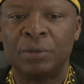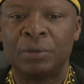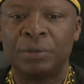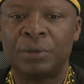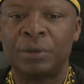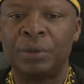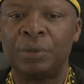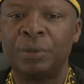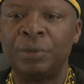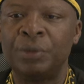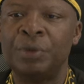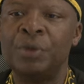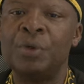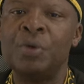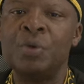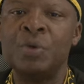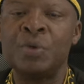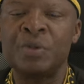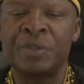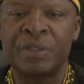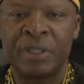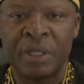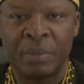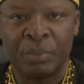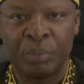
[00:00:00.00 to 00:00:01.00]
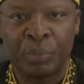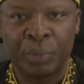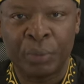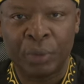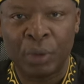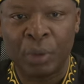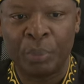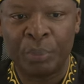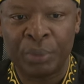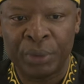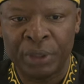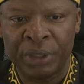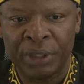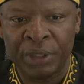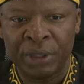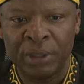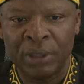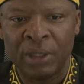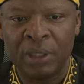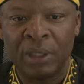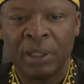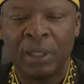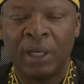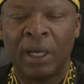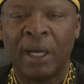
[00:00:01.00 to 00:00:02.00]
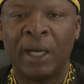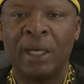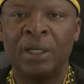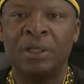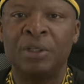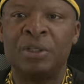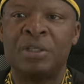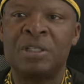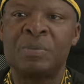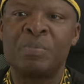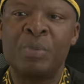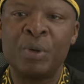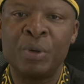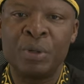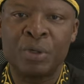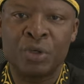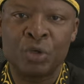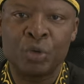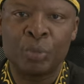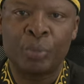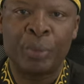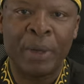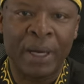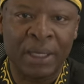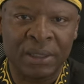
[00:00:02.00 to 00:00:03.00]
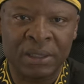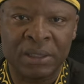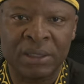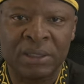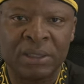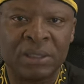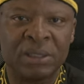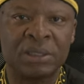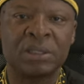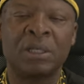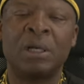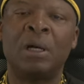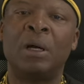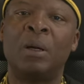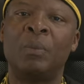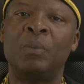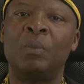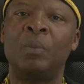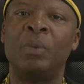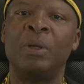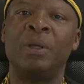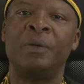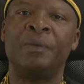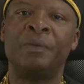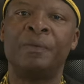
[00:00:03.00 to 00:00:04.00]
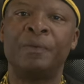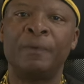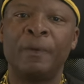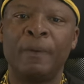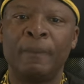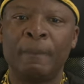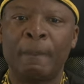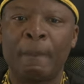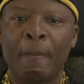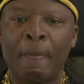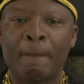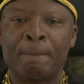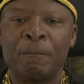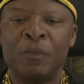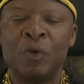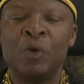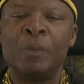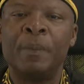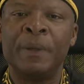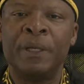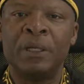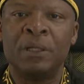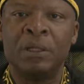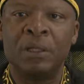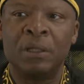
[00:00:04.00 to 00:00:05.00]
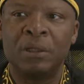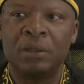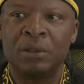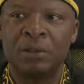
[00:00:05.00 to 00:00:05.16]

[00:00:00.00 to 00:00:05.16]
to use them properly. And spiritual practices come with you being